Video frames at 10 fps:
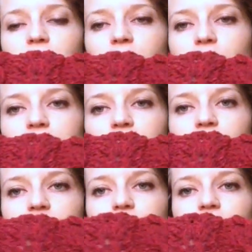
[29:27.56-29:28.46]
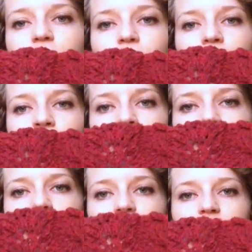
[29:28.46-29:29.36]
you've seen this before,
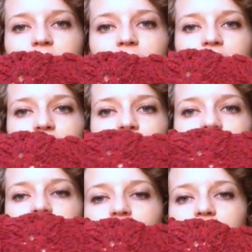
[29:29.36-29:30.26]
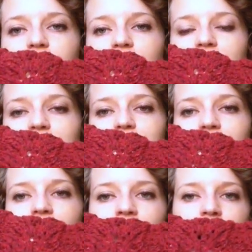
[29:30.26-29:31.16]
that there's little sections of lace
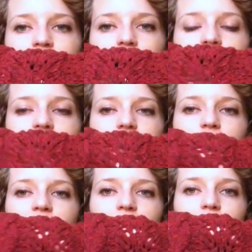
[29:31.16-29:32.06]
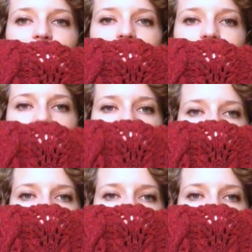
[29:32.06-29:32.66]
and little bits of cables.